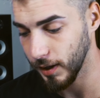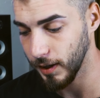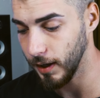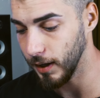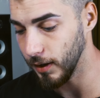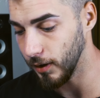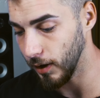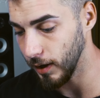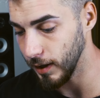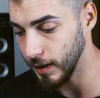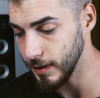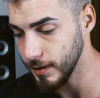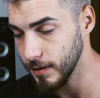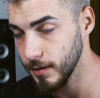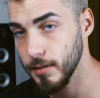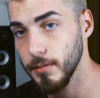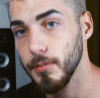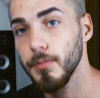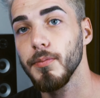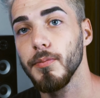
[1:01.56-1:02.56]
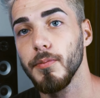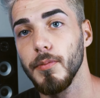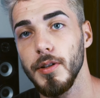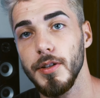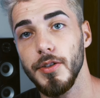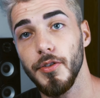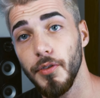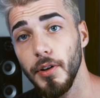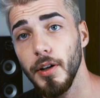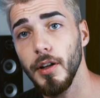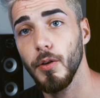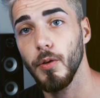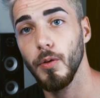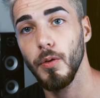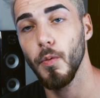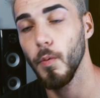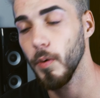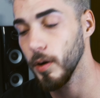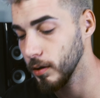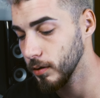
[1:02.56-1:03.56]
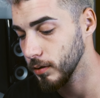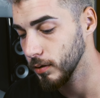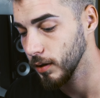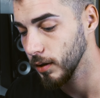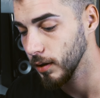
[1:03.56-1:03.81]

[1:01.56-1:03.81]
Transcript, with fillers: here. It's, it's a really good one.